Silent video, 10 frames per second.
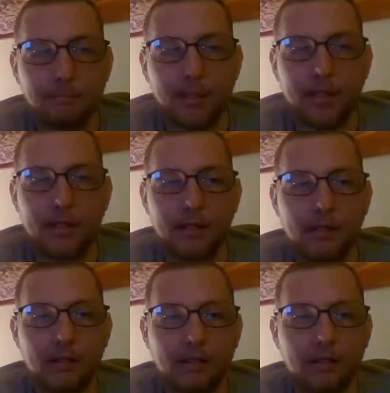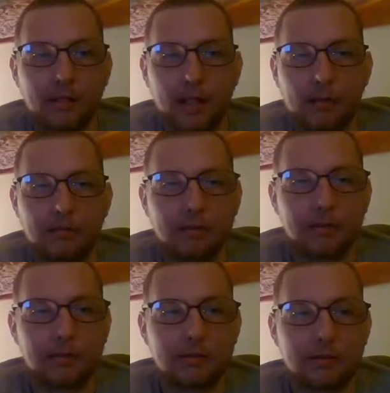man, I
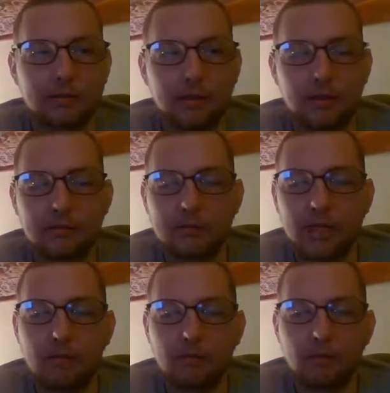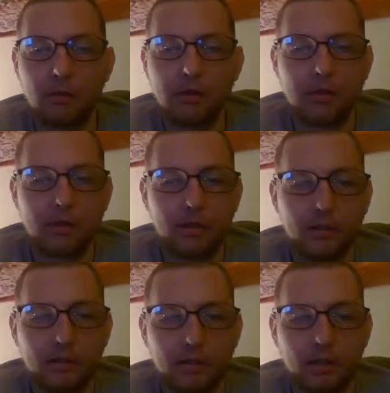was kind of worried
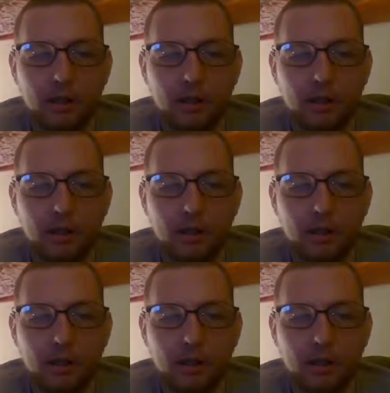there.